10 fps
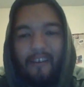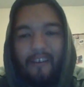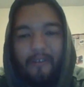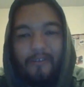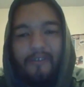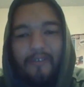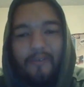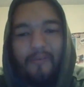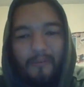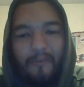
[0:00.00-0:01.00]
Those
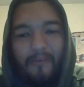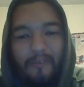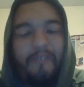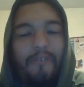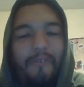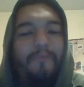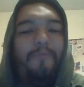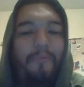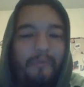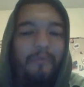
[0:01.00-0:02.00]
two
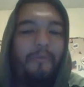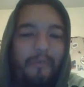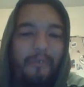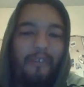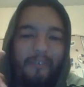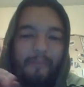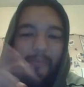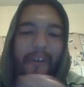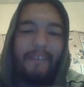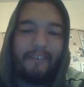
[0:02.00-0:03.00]

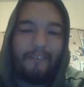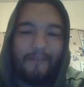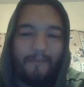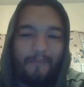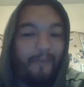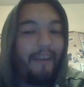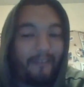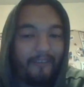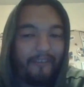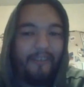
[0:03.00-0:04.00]
surprises were
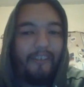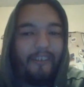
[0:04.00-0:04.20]
actually,